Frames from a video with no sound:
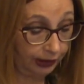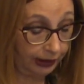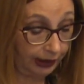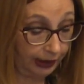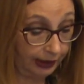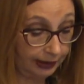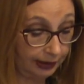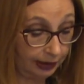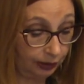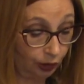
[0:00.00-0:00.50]

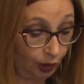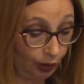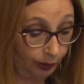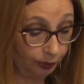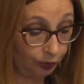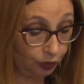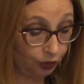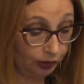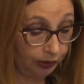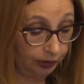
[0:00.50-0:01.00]
has an
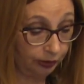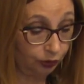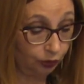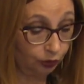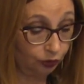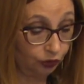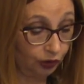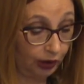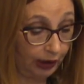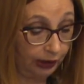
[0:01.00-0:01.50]
option
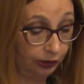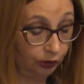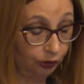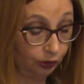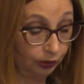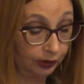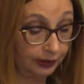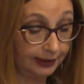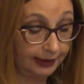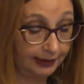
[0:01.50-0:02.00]
to try to
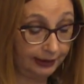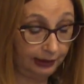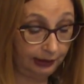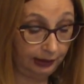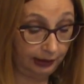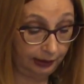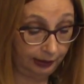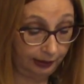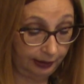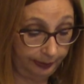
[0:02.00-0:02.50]

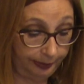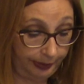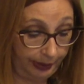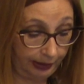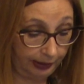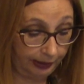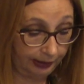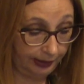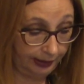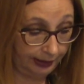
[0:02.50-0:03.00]
conciliate the
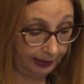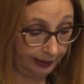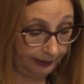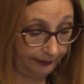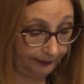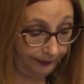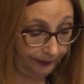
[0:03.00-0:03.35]
parents.